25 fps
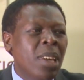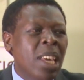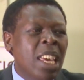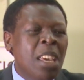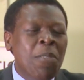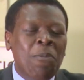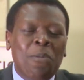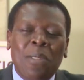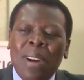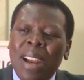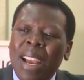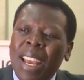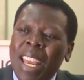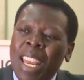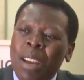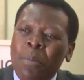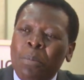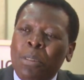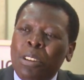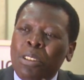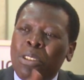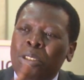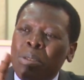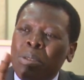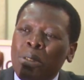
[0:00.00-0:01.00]
If we are
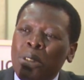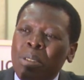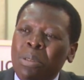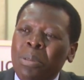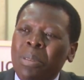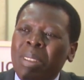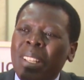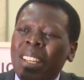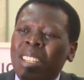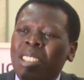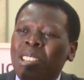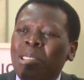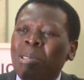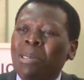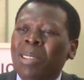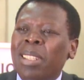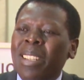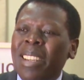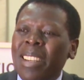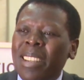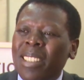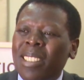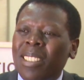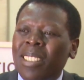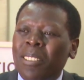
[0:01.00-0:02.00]
able to do the two
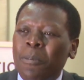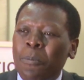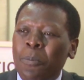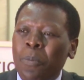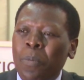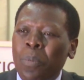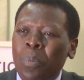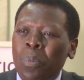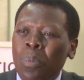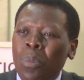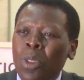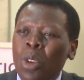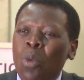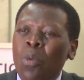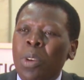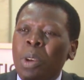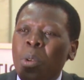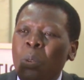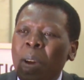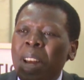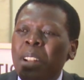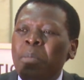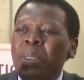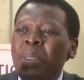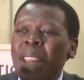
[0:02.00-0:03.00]
things, we
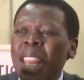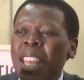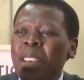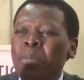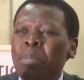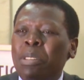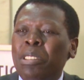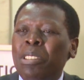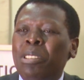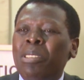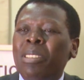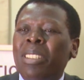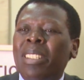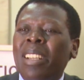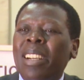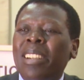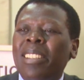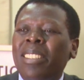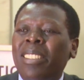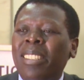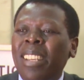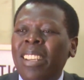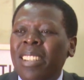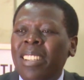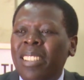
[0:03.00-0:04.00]
will be able to
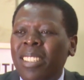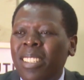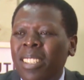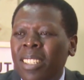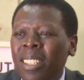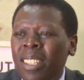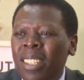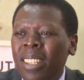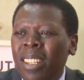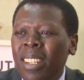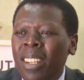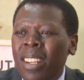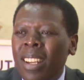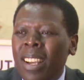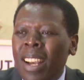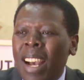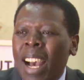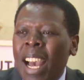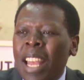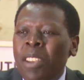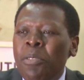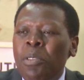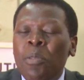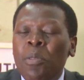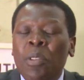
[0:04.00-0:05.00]
succeed
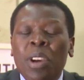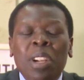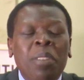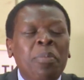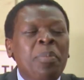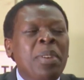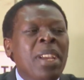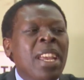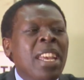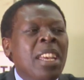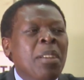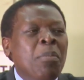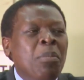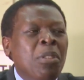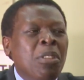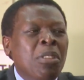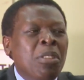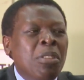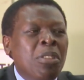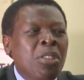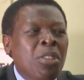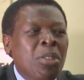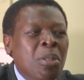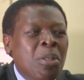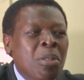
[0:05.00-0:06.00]
and we will be
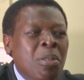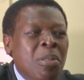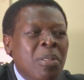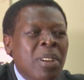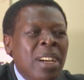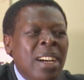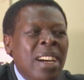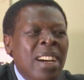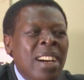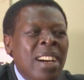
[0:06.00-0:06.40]
able to